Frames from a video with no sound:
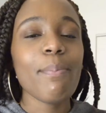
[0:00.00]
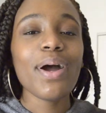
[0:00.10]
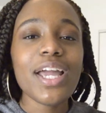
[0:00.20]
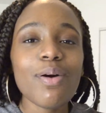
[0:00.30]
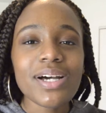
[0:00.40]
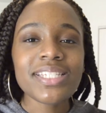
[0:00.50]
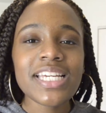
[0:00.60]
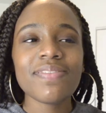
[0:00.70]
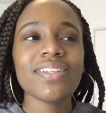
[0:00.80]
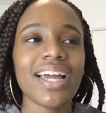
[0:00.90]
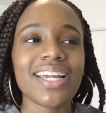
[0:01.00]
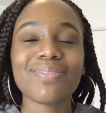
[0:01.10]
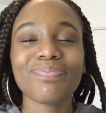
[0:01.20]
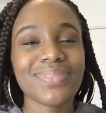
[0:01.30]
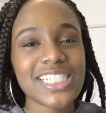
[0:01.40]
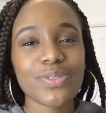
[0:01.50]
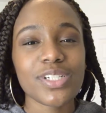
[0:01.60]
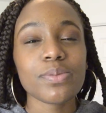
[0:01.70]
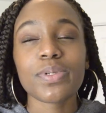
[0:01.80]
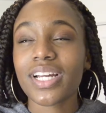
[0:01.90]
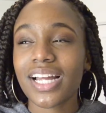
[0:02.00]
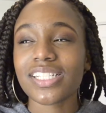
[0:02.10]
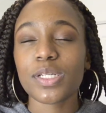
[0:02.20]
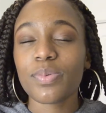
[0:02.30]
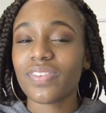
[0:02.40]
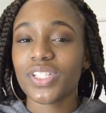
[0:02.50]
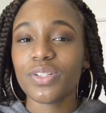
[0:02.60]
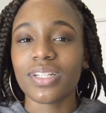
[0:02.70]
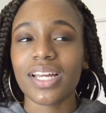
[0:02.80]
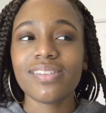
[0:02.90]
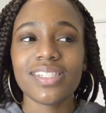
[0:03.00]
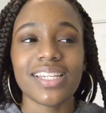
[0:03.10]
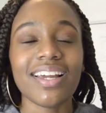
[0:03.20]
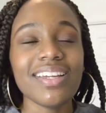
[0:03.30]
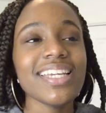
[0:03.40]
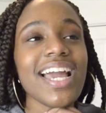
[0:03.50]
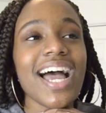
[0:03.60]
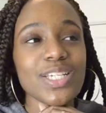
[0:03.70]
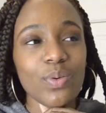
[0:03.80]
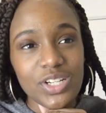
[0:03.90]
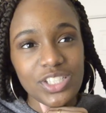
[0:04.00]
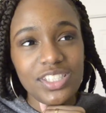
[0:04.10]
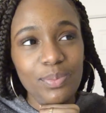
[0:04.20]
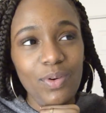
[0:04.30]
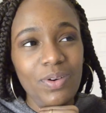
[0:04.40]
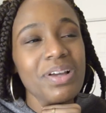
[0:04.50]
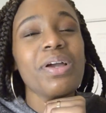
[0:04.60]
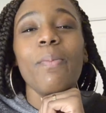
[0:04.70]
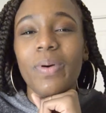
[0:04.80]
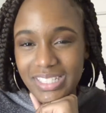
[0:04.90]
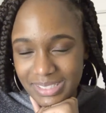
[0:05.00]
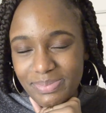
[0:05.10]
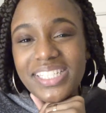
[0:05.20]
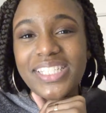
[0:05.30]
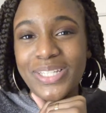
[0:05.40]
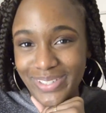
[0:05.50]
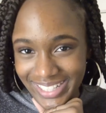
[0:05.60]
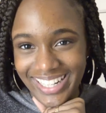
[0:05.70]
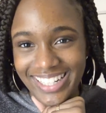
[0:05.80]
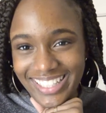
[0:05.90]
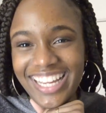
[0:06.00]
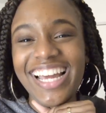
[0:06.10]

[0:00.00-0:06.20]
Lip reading: But it wasn't even like, that's questionable, you're kind of stupid for doing that. It was like, yeah, it's questionable, but it's means to an end.